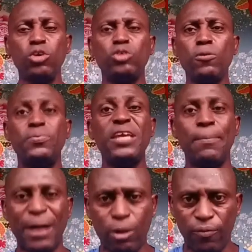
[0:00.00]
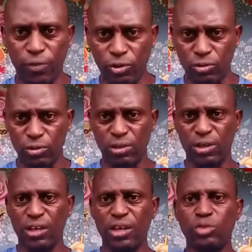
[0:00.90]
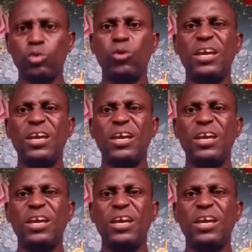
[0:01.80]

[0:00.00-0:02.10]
to be a backup for you. So